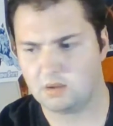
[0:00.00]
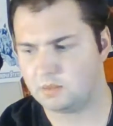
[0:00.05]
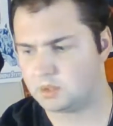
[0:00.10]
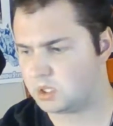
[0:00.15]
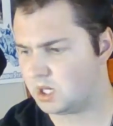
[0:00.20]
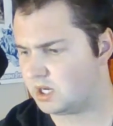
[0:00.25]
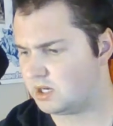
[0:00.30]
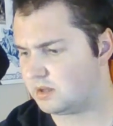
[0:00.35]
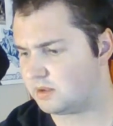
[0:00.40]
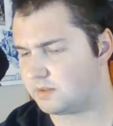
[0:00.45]

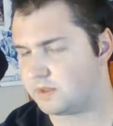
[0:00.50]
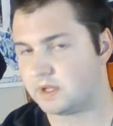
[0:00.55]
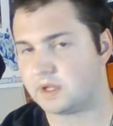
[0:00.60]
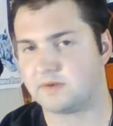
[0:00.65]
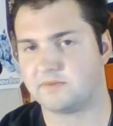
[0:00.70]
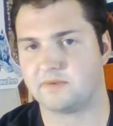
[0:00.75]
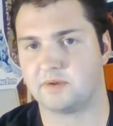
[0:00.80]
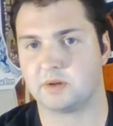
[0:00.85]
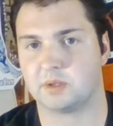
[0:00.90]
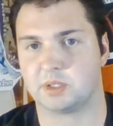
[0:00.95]
Trying to
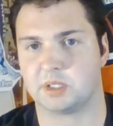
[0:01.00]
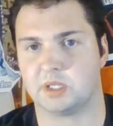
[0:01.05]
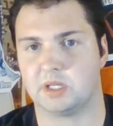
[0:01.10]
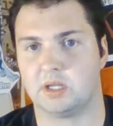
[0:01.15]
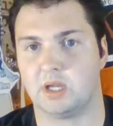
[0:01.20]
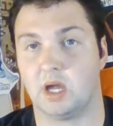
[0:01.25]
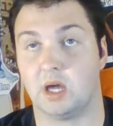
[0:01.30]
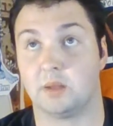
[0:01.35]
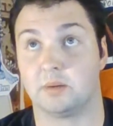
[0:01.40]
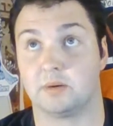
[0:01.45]
think if there's
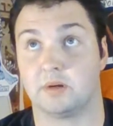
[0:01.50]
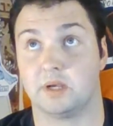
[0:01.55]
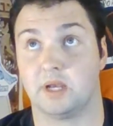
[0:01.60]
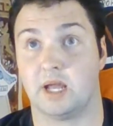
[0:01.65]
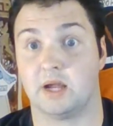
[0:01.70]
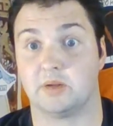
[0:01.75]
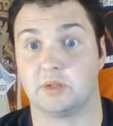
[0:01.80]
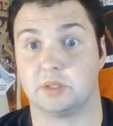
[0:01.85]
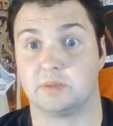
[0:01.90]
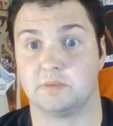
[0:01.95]
any other
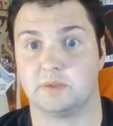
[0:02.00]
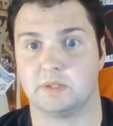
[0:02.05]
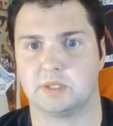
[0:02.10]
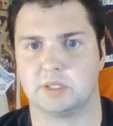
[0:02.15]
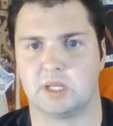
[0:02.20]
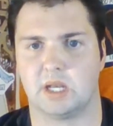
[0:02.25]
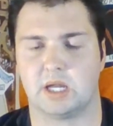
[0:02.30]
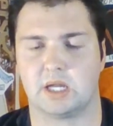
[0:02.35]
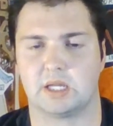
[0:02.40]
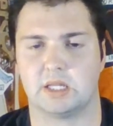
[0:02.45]
announcements
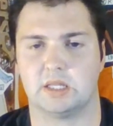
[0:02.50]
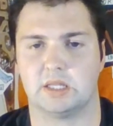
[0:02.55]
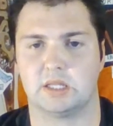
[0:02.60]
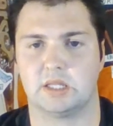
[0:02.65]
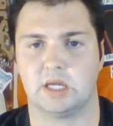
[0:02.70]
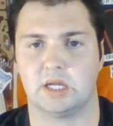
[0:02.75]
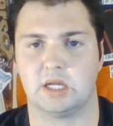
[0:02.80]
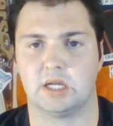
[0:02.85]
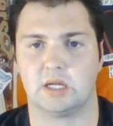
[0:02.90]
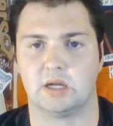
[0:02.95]
that I can
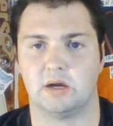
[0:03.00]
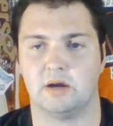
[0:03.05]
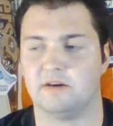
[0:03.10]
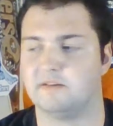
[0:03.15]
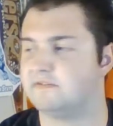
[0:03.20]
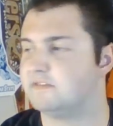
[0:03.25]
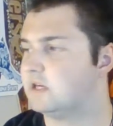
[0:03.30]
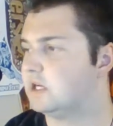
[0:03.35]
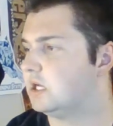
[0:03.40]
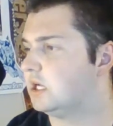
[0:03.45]
think of.